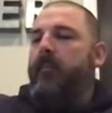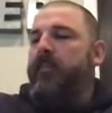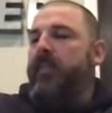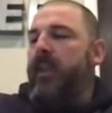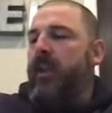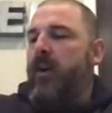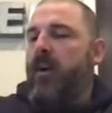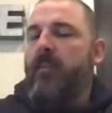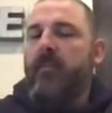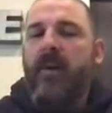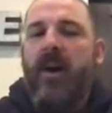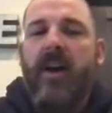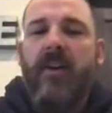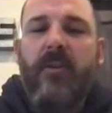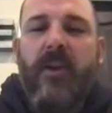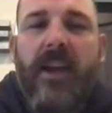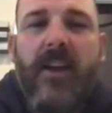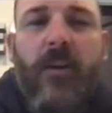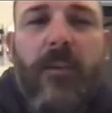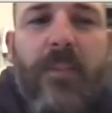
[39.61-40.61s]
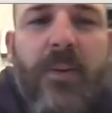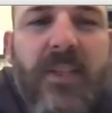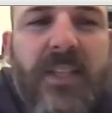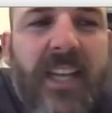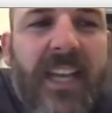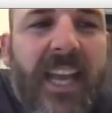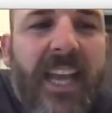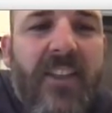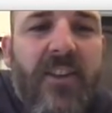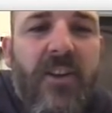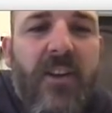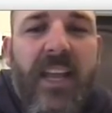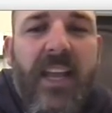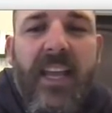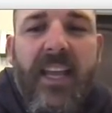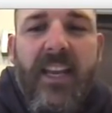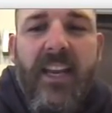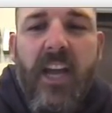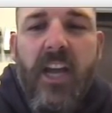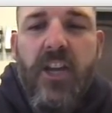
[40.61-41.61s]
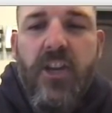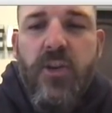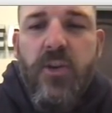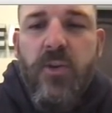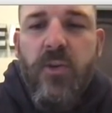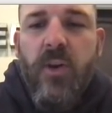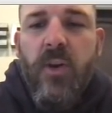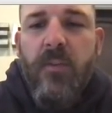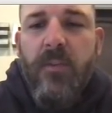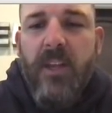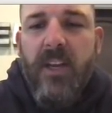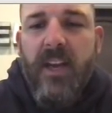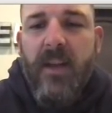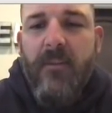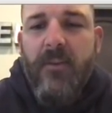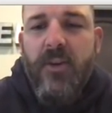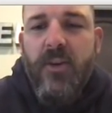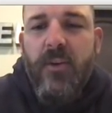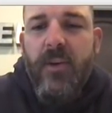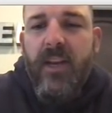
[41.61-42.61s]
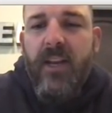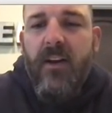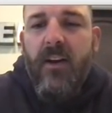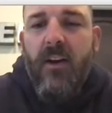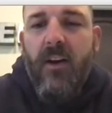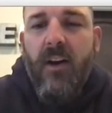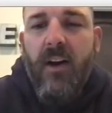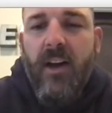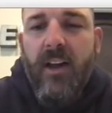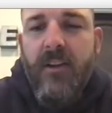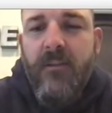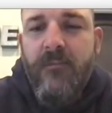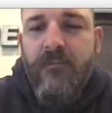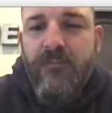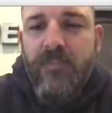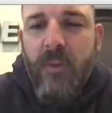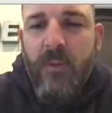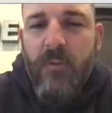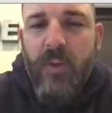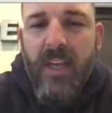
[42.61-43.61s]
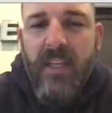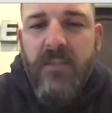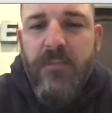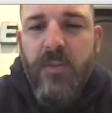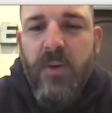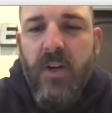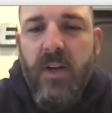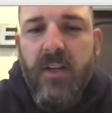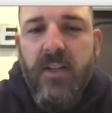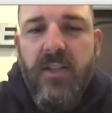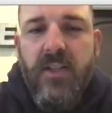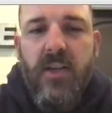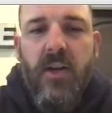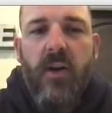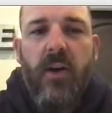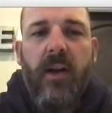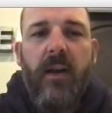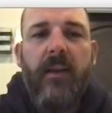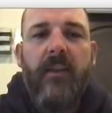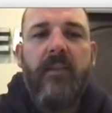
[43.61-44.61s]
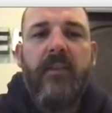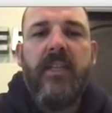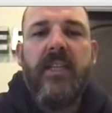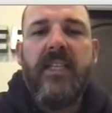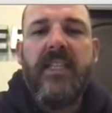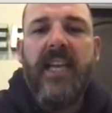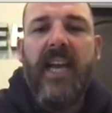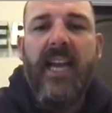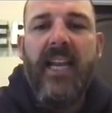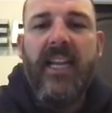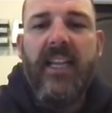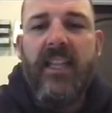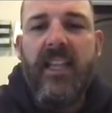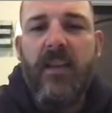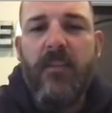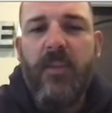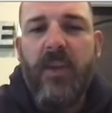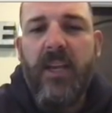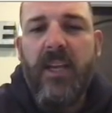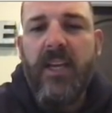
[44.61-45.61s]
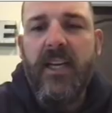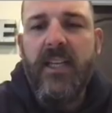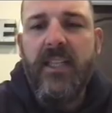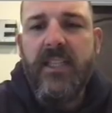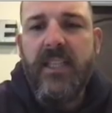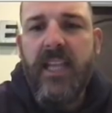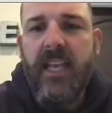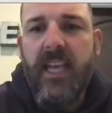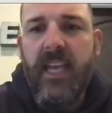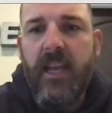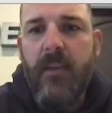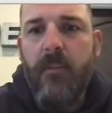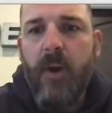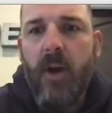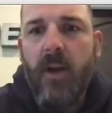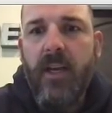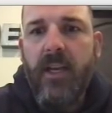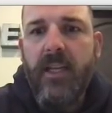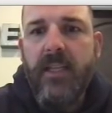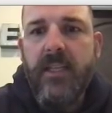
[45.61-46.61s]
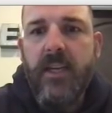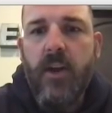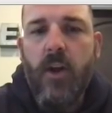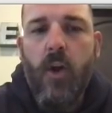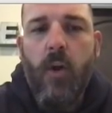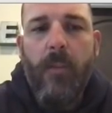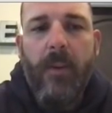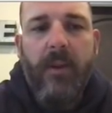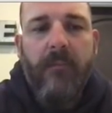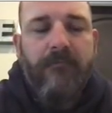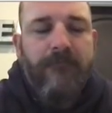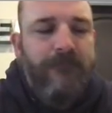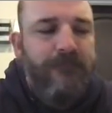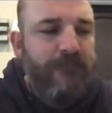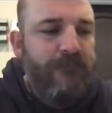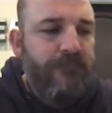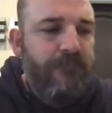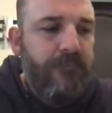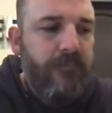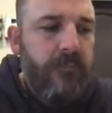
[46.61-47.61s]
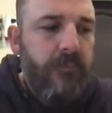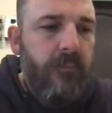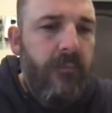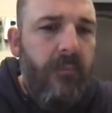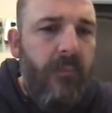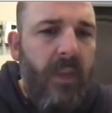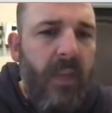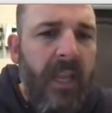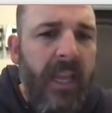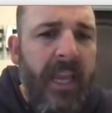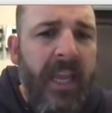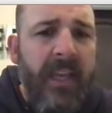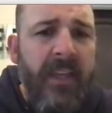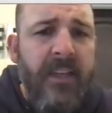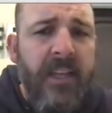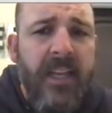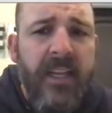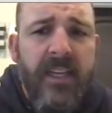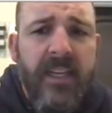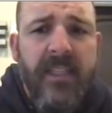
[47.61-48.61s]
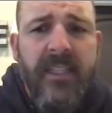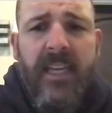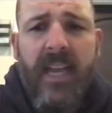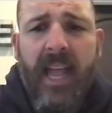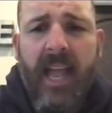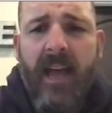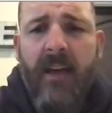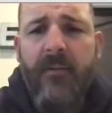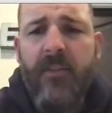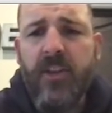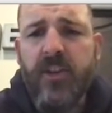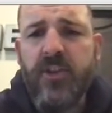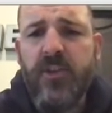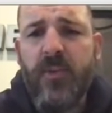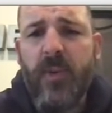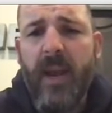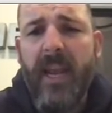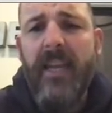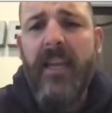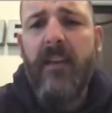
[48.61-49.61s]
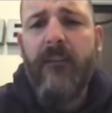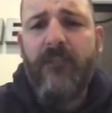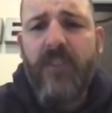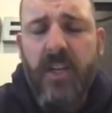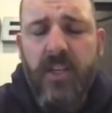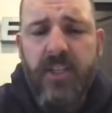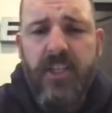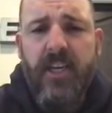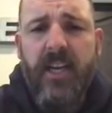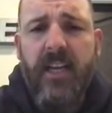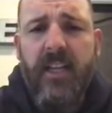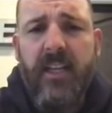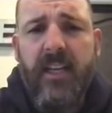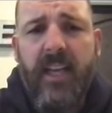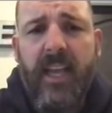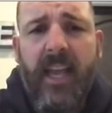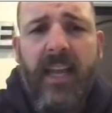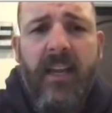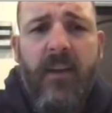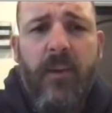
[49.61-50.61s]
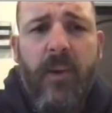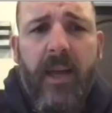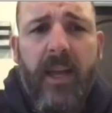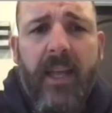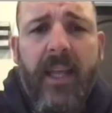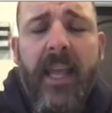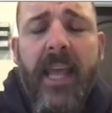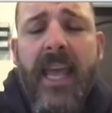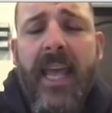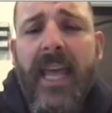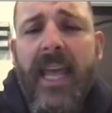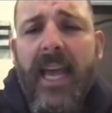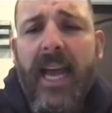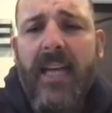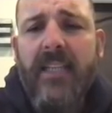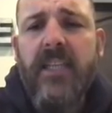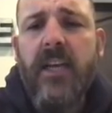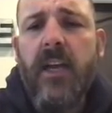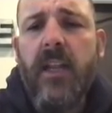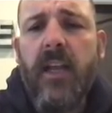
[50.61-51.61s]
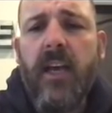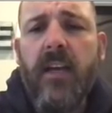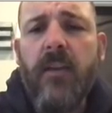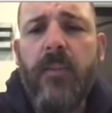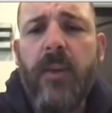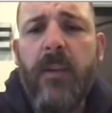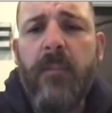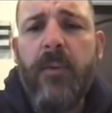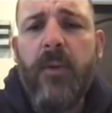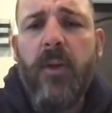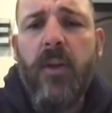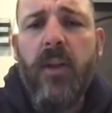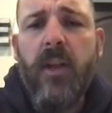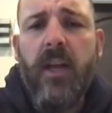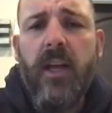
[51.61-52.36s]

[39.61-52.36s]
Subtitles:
our moderator put together in a new group that I'm doing on Facebook. So I decided that because the market isn't open and it doesn't have the trading functionality anyway, I saw a lot of people